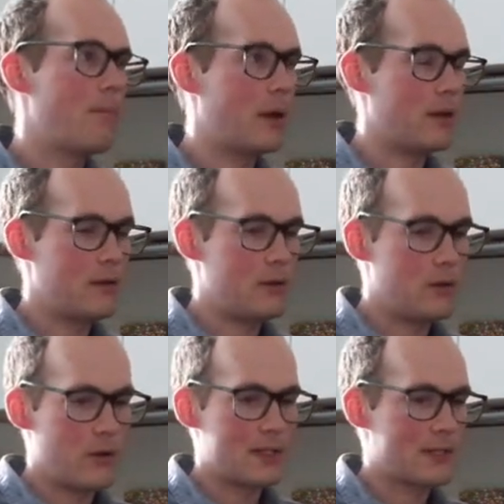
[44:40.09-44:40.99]
but you
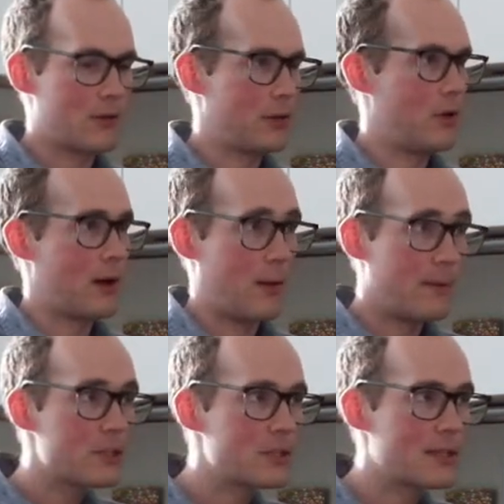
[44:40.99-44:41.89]
don't necessarily know how
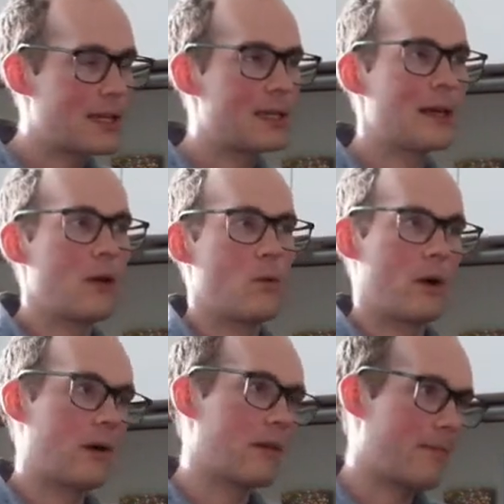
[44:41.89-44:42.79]
much to take out,
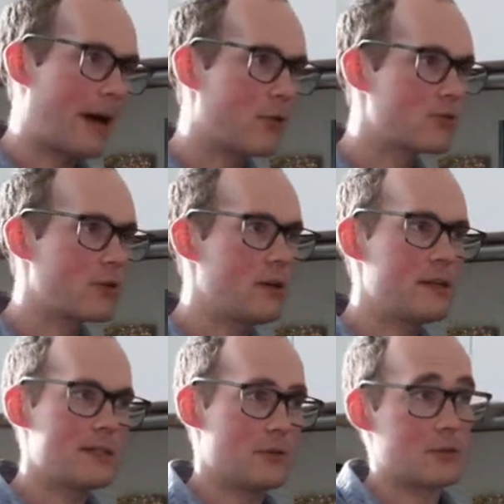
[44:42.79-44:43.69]
where are the
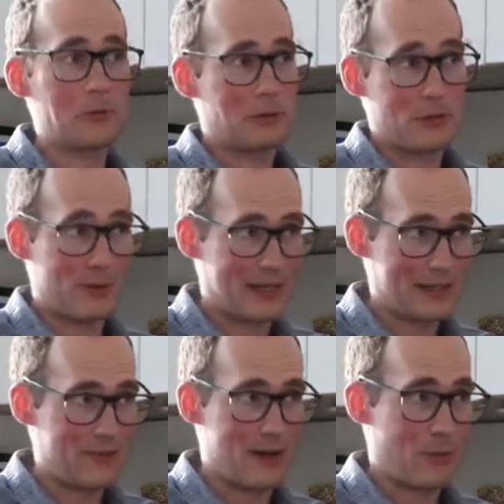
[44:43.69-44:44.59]
boundaries, you certainly don't want to
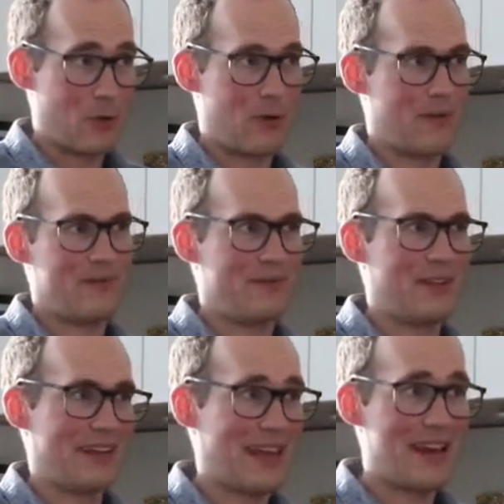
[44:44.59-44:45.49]
leave any more,
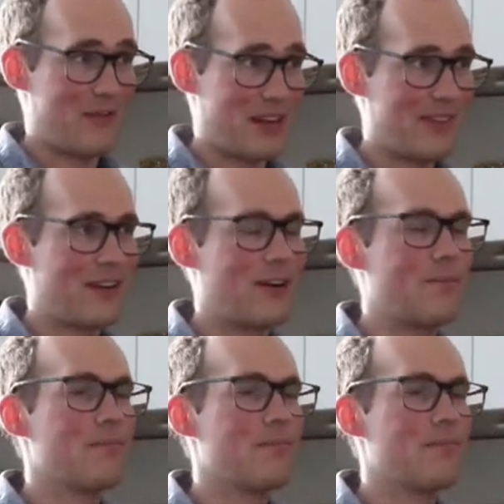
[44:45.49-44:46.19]
any of it in there.